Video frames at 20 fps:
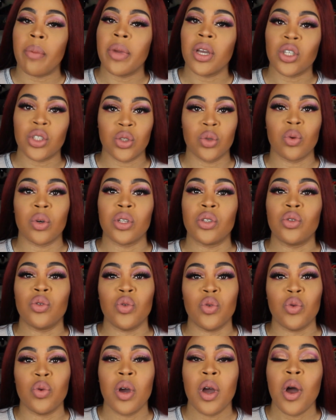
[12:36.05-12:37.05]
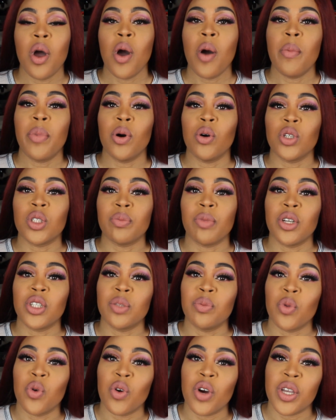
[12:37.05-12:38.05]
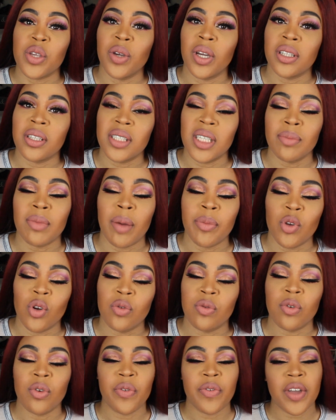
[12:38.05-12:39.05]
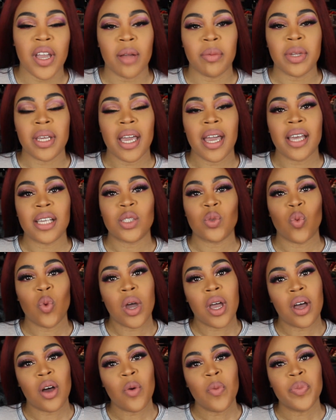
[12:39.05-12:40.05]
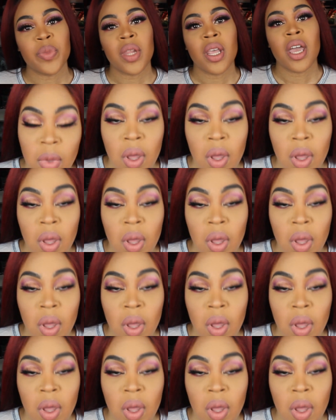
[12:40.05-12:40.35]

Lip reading: I'll make sure to post much more, and you get to see my beautiful family as well.